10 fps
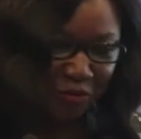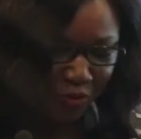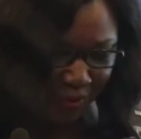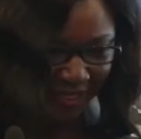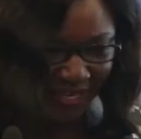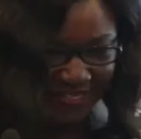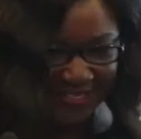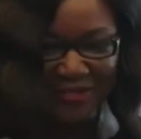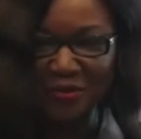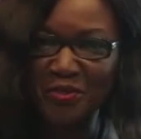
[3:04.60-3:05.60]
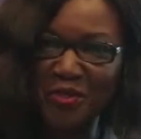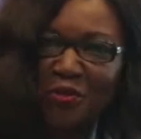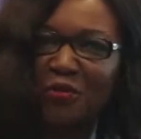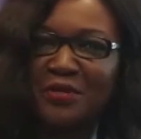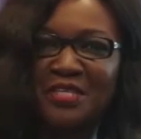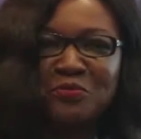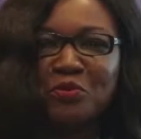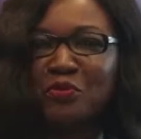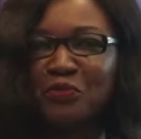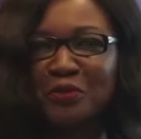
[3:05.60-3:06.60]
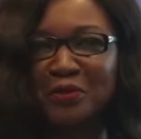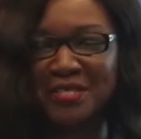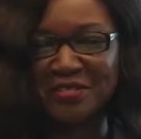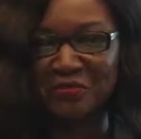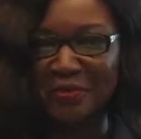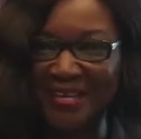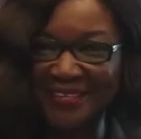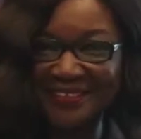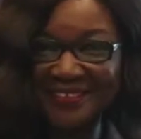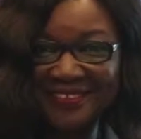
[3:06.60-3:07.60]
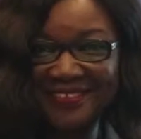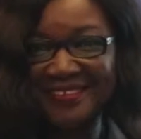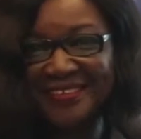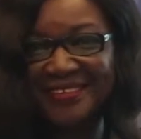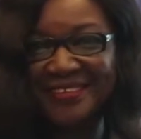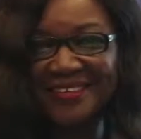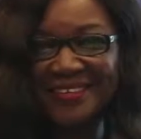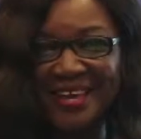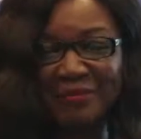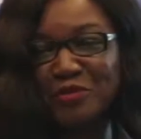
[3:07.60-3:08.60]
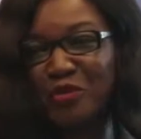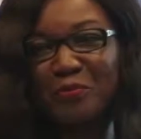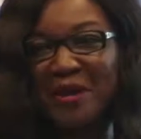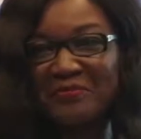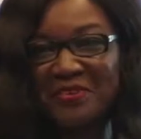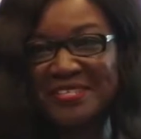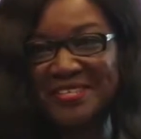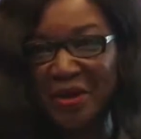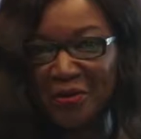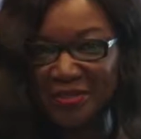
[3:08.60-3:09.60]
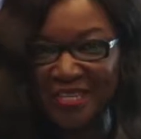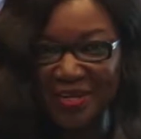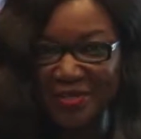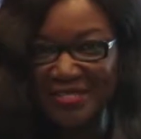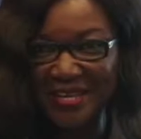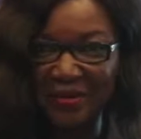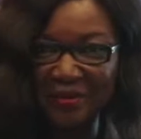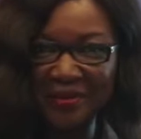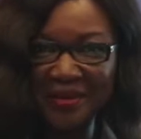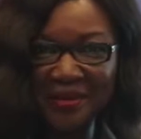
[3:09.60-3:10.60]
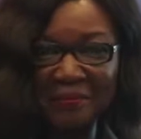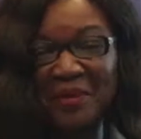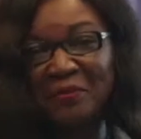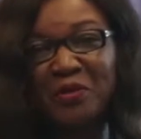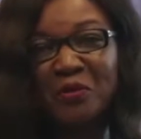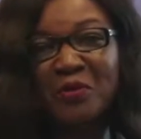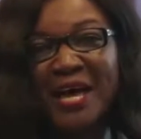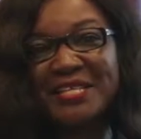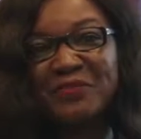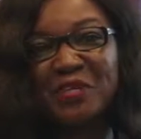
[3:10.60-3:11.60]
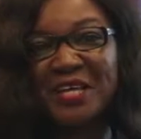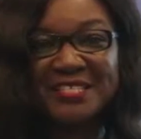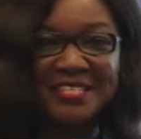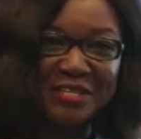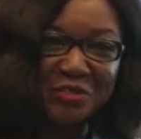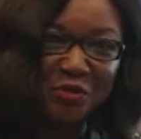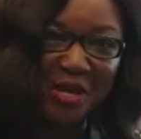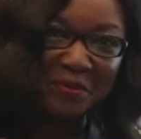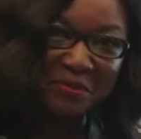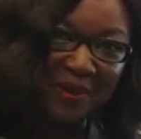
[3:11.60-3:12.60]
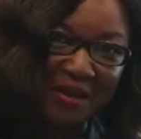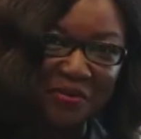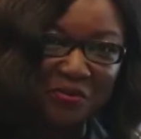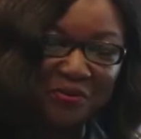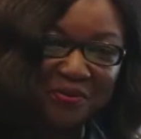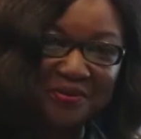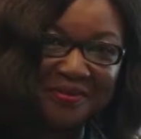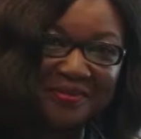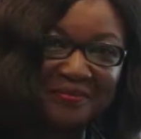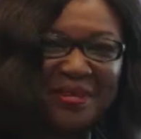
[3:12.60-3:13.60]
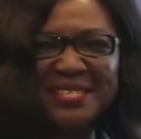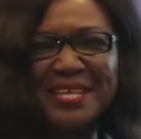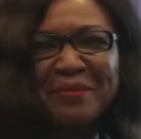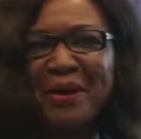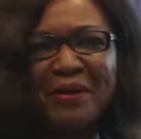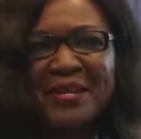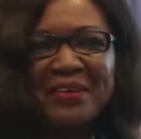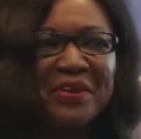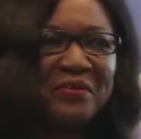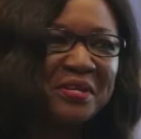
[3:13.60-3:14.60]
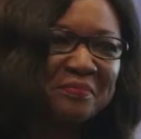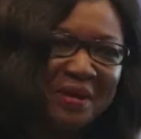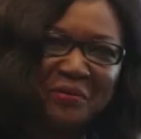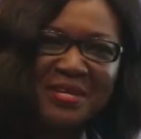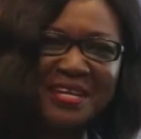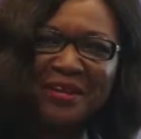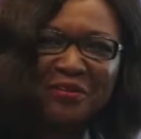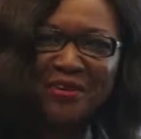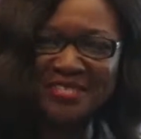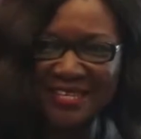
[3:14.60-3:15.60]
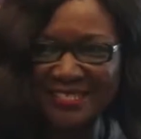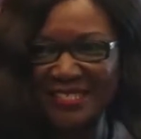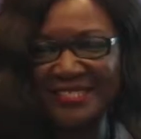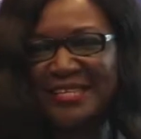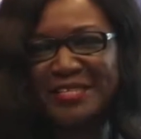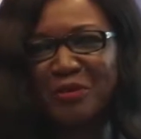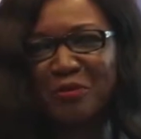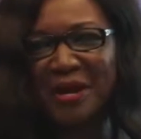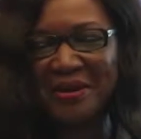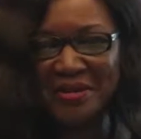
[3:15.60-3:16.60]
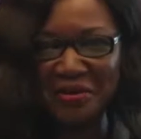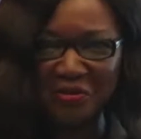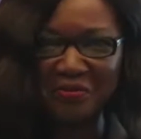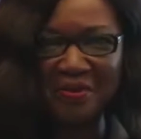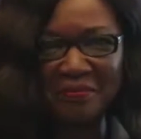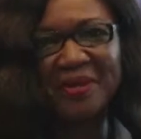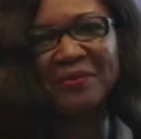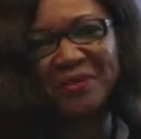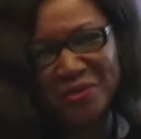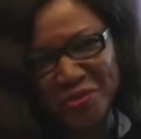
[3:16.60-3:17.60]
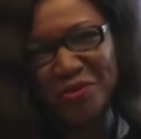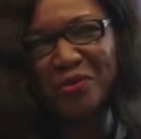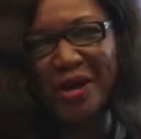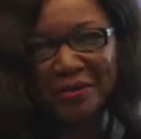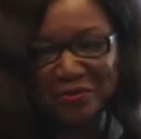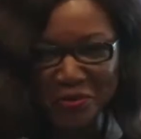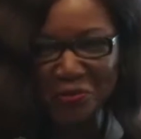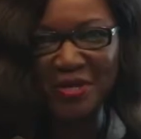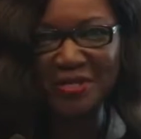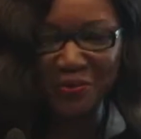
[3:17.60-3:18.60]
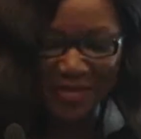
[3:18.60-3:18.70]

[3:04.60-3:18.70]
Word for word: he would look at us and he would say, Oh, these beautiful daughters of mine. I'm sure my friends are all jealous now. Maybe they would ask for their sons to come and marry you. But somehow, I never really, we, none of us actually dated or married any of them. But you know how those ones